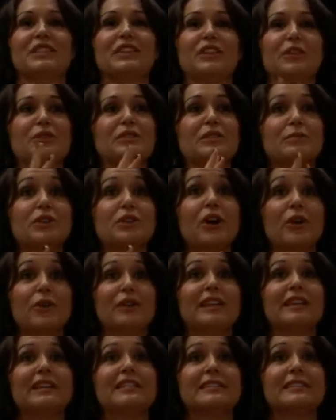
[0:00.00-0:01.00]
some
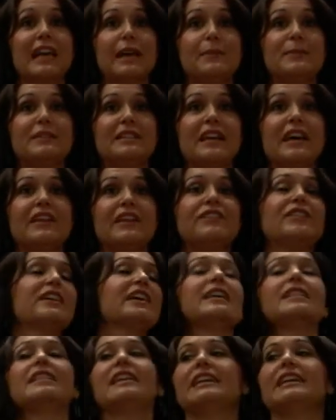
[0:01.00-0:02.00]
coding type stuff.
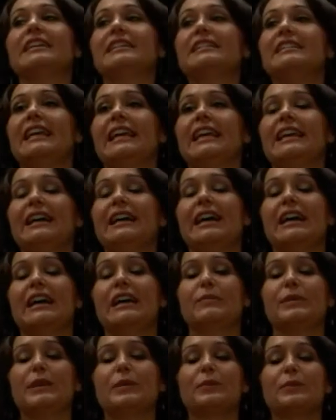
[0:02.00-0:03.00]
They can take
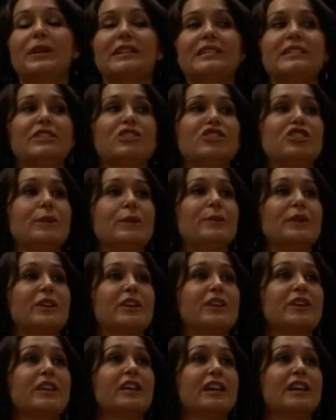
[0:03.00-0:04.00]
an apprenticeship in
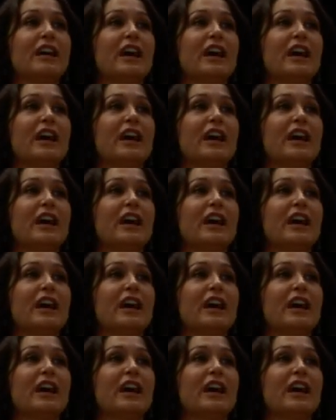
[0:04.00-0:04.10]
our